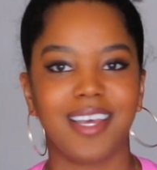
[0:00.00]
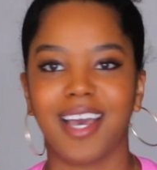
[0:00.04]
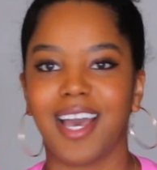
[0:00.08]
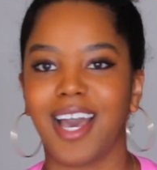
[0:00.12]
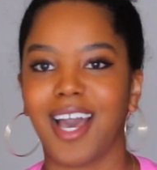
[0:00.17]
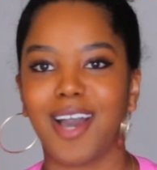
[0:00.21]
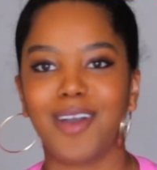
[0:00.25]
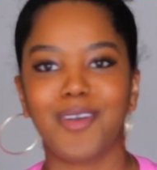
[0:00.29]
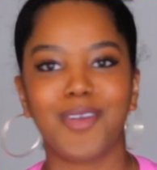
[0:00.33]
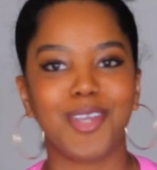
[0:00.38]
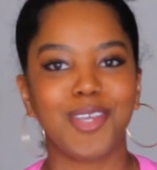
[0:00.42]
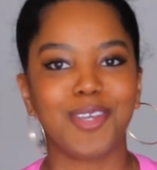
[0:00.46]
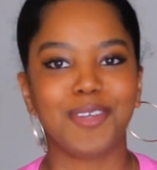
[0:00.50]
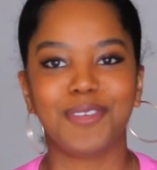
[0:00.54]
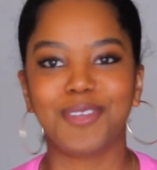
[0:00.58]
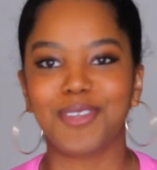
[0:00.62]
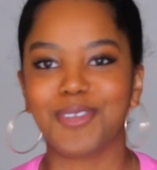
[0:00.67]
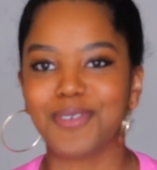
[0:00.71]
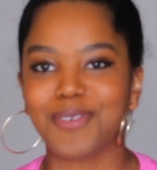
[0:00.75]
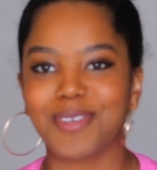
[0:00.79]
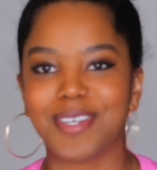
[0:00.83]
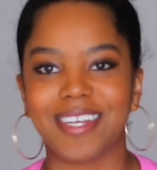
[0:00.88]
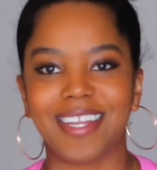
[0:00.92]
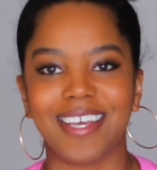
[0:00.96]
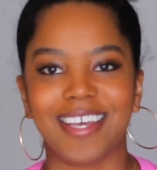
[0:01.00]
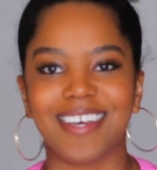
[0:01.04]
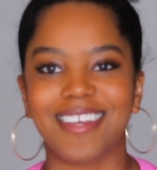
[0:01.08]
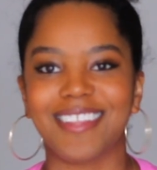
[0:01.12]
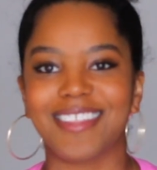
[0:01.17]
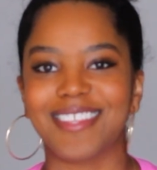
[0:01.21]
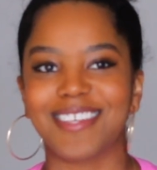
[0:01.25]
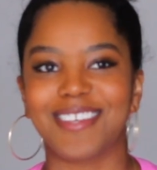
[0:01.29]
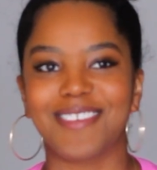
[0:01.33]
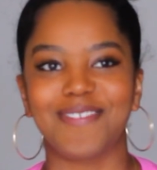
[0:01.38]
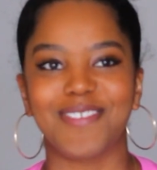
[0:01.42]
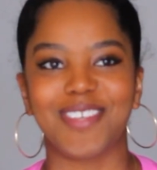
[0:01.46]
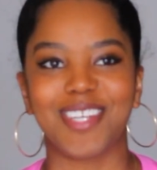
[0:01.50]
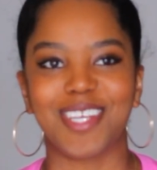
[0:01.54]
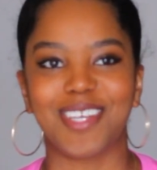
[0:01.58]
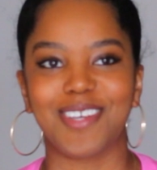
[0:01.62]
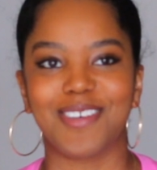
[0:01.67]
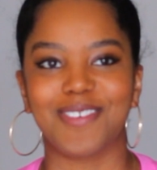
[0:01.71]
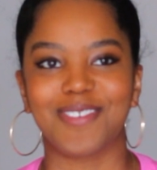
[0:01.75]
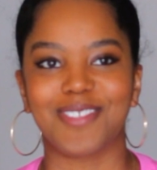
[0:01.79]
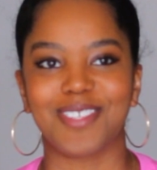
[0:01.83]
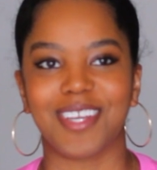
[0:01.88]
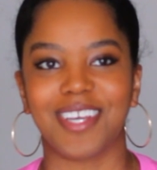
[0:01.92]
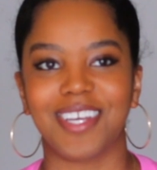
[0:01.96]
how are you doing healthy
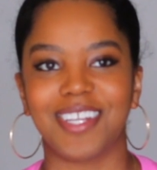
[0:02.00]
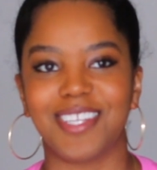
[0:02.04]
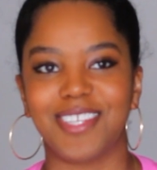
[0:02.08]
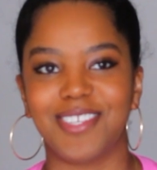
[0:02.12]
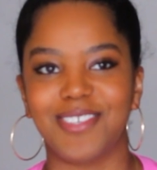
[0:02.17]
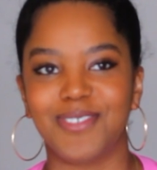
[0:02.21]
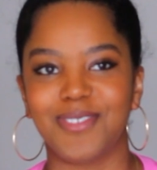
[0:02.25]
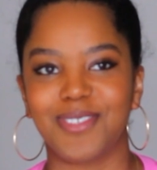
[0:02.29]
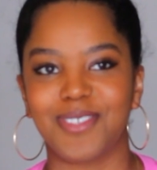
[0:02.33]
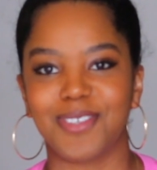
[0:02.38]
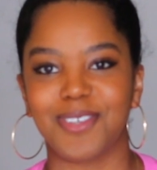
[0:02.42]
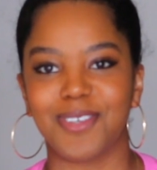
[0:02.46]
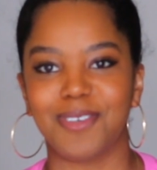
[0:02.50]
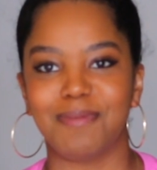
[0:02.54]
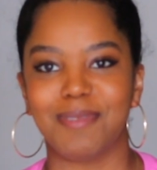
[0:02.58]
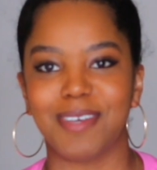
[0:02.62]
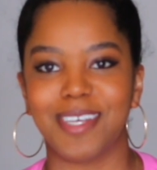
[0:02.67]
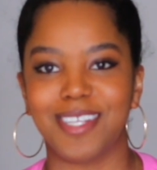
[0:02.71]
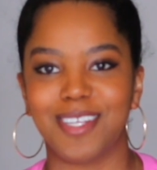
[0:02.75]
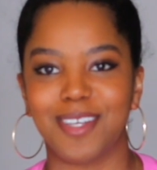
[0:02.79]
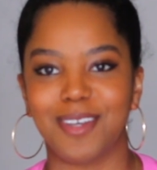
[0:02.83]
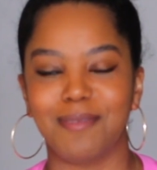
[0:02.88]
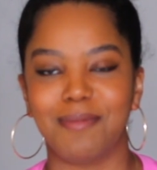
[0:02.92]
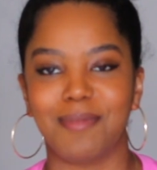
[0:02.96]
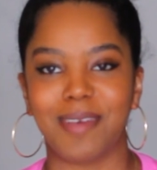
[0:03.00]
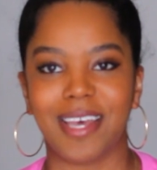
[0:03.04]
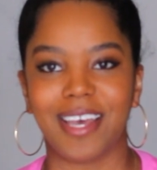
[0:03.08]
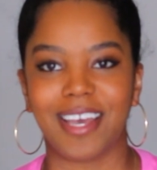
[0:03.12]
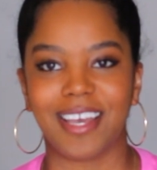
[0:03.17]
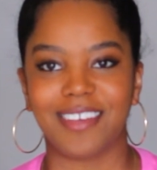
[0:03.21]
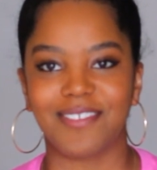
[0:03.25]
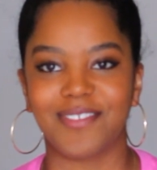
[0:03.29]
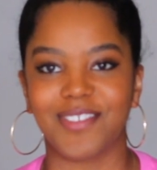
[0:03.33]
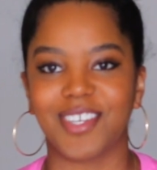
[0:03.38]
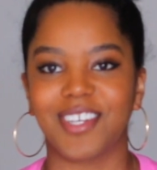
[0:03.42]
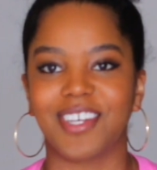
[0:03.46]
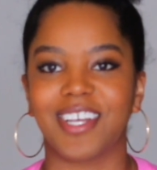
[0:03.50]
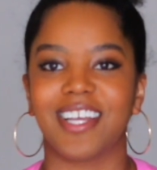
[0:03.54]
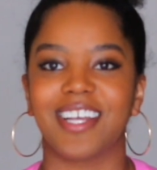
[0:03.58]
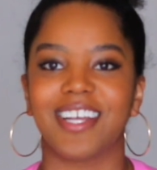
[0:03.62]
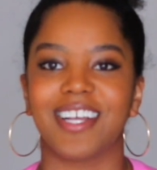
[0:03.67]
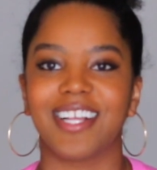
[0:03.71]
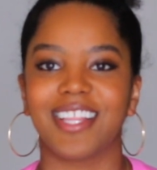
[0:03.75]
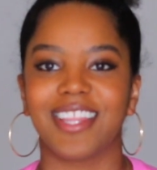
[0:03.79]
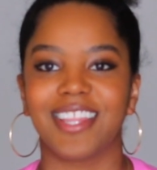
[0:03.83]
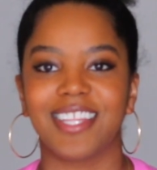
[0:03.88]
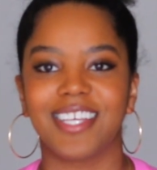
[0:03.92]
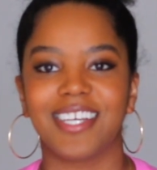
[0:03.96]
videos on YouTube and your back of your
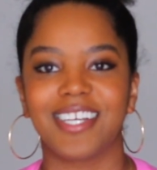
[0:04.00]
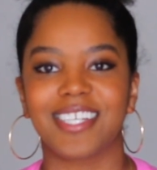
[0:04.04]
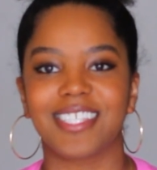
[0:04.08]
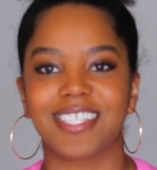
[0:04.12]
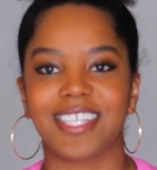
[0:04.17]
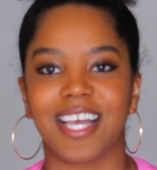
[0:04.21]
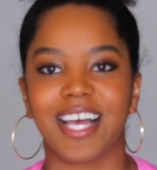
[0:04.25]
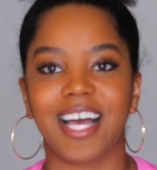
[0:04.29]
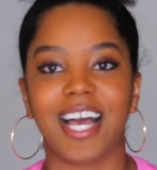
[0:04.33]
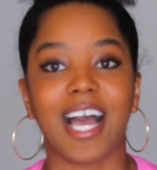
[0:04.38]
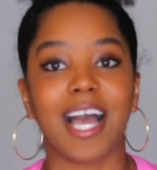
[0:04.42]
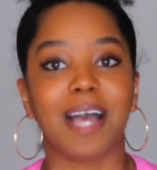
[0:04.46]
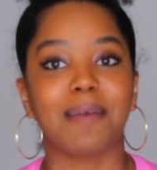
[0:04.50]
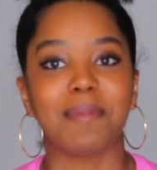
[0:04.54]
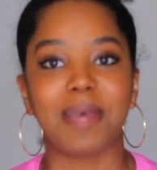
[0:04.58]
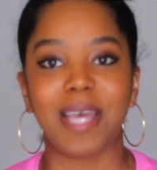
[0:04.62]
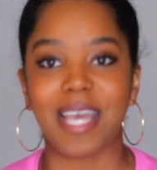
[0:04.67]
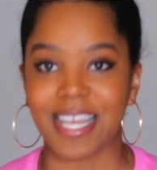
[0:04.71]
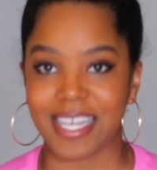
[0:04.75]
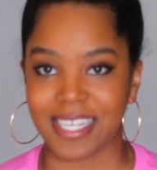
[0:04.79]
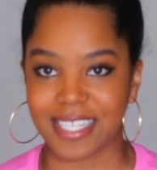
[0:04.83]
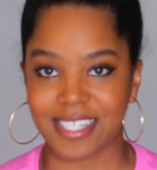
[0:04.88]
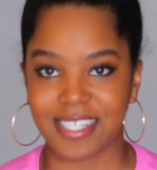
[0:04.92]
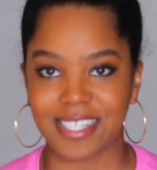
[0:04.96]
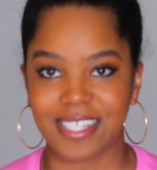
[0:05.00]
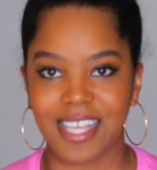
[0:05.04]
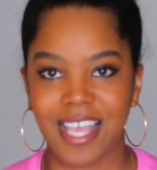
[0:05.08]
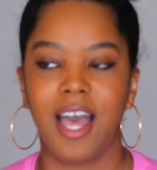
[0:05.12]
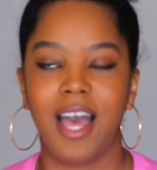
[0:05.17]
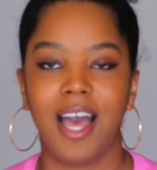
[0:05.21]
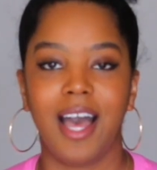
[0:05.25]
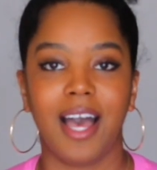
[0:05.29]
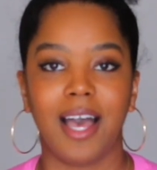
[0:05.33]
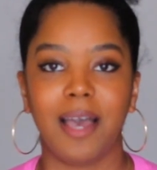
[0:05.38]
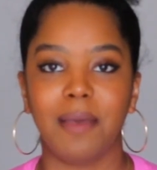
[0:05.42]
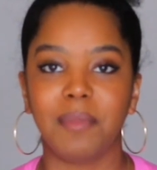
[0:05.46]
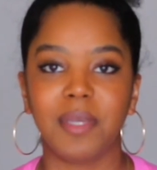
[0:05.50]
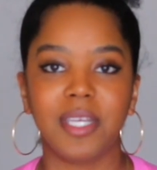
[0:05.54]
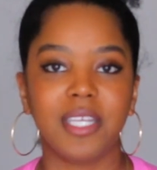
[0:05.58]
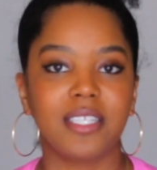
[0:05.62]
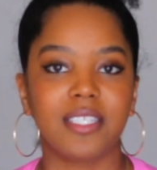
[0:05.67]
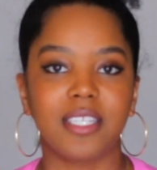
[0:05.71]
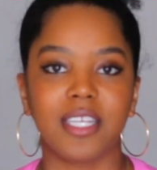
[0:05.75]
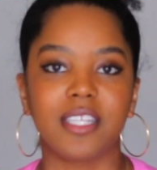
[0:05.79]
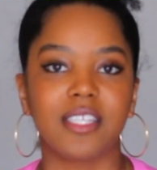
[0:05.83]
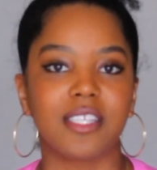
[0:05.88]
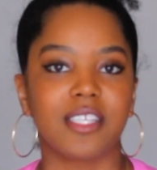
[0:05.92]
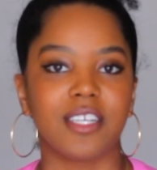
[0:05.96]
hair looks a hot mess? I
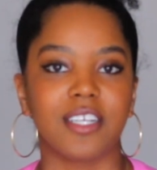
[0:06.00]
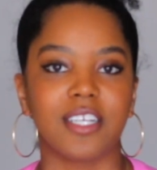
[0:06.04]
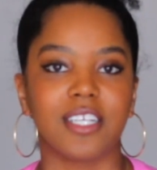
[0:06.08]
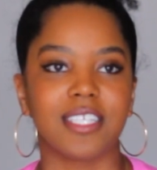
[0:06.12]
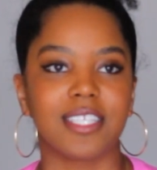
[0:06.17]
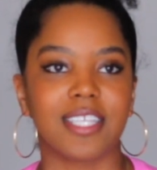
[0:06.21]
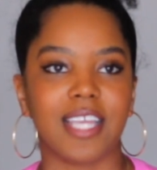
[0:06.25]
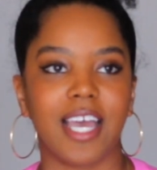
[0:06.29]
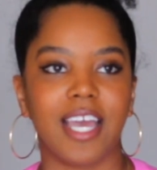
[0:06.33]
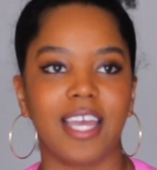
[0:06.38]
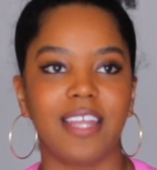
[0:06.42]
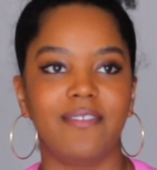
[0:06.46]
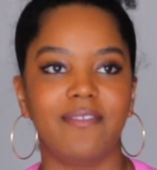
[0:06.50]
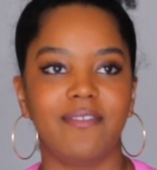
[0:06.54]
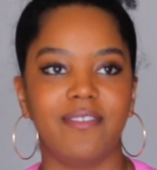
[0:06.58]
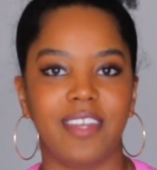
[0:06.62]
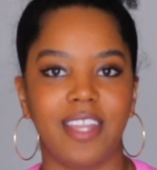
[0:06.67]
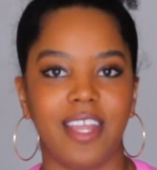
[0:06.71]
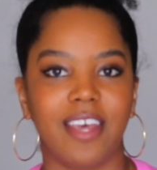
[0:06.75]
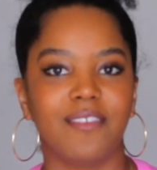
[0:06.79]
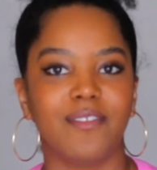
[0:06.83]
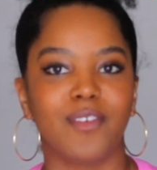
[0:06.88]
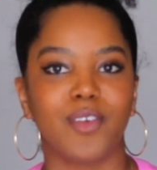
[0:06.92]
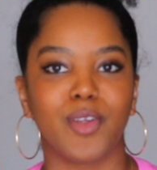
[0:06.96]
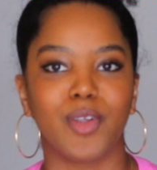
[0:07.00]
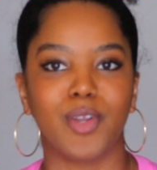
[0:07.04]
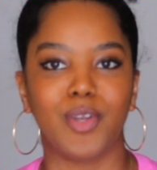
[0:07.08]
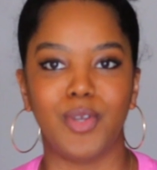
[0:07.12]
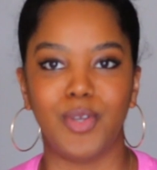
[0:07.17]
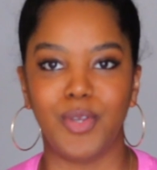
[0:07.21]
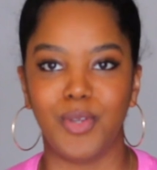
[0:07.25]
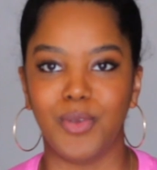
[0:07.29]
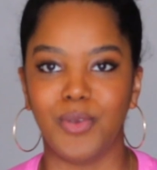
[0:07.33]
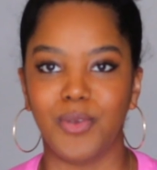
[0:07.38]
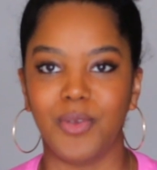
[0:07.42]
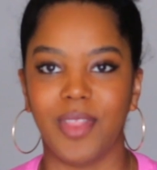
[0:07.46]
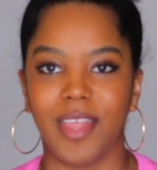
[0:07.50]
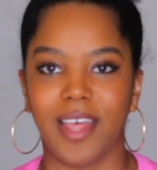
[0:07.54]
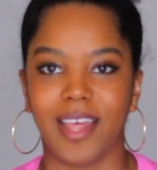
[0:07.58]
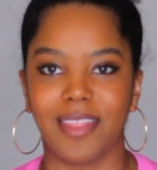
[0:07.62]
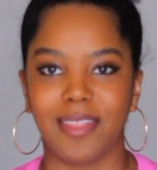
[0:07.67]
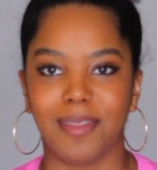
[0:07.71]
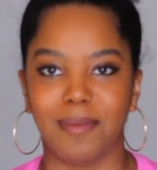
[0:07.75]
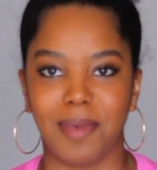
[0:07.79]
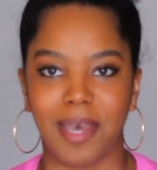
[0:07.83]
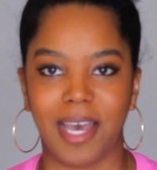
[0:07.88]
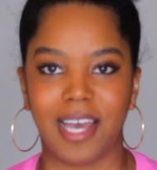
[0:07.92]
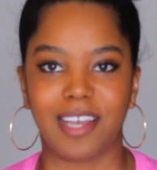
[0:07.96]
mean, dead serious, I never knew
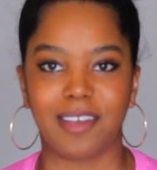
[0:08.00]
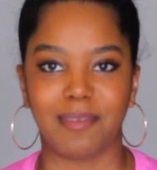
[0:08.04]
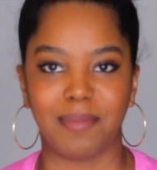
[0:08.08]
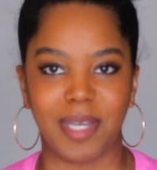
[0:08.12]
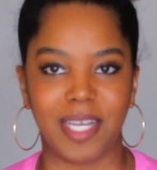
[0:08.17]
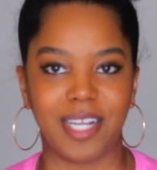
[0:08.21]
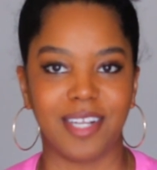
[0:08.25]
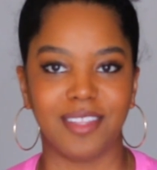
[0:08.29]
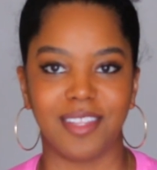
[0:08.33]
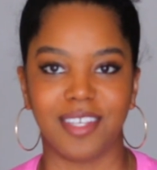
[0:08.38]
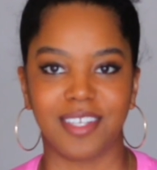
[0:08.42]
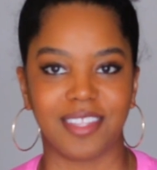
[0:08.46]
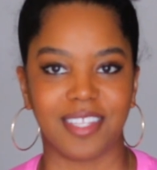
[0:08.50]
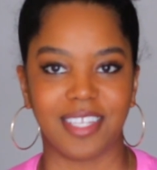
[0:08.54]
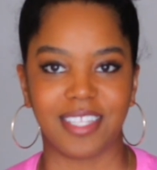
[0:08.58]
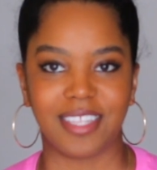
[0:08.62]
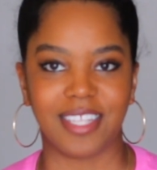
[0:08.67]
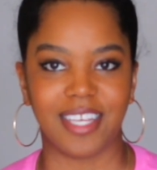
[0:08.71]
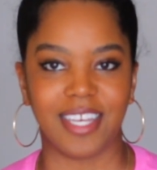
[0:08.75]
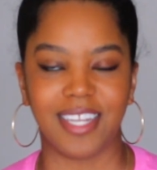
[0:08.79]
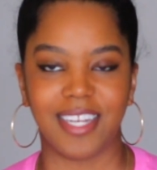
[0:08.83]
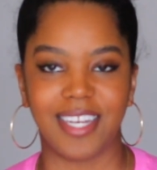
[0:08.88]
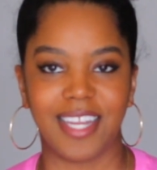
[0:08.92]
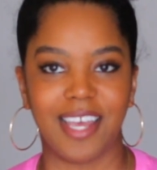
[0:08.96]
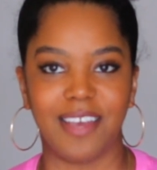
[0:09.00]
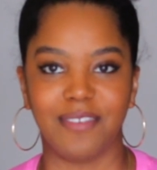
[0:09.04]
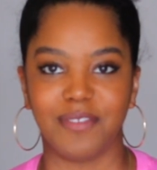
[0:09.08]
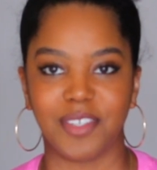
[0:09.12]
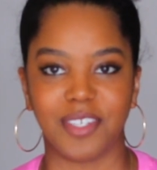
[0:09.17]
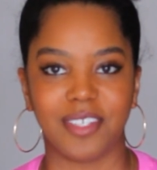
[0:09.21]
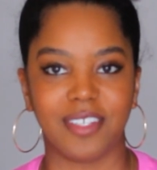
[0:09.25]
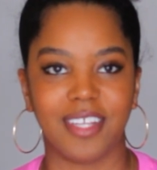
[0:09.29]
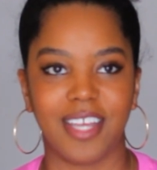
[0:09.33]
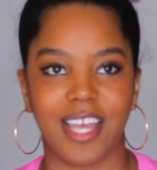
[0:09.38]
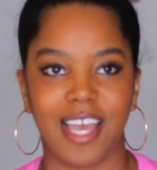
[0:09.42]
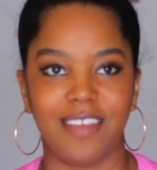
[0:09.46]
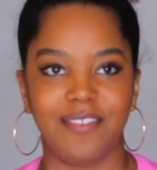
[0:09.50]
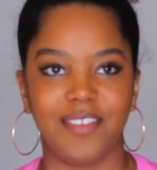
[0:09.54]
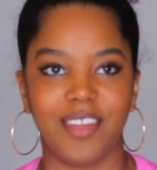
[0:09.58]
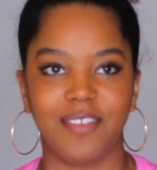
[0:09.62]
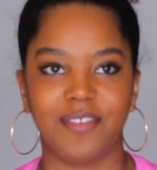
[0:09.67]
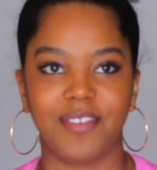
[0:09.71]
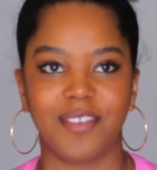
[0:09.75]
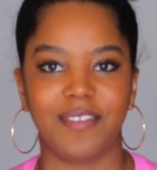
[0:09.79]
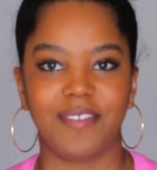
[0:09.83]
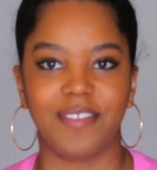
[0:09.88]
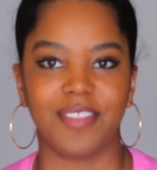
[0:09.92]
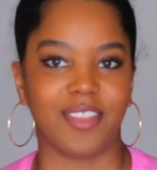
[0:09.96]
that the back of my hair looked like that, ever. I've
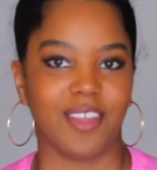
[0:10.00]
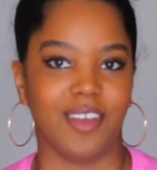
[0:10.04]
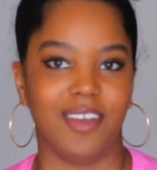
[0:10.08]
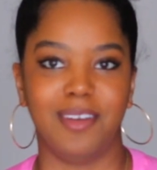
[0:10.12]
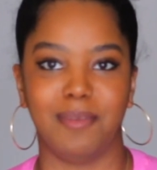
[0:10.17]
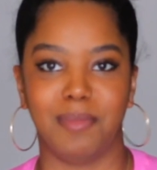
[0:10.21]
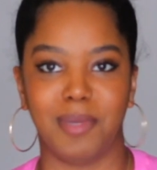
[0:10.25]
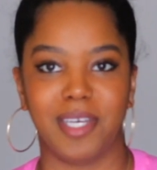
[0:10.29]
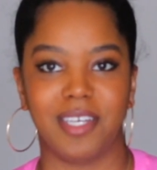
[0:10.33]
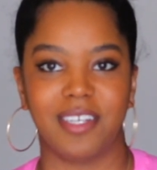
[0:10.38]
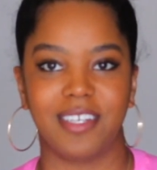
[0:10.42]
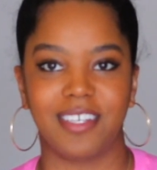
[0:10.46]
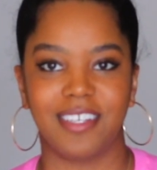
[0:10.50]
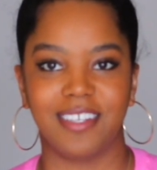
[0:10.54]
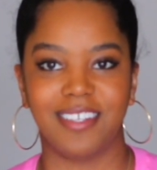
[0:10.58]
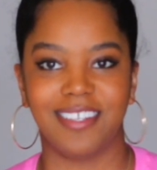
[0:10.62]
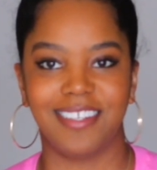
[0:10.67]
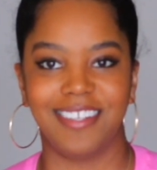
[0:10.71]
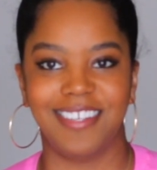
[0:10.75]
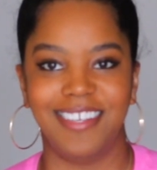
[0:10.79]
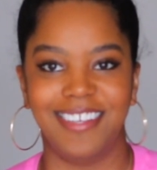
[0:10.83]
never even thought about it.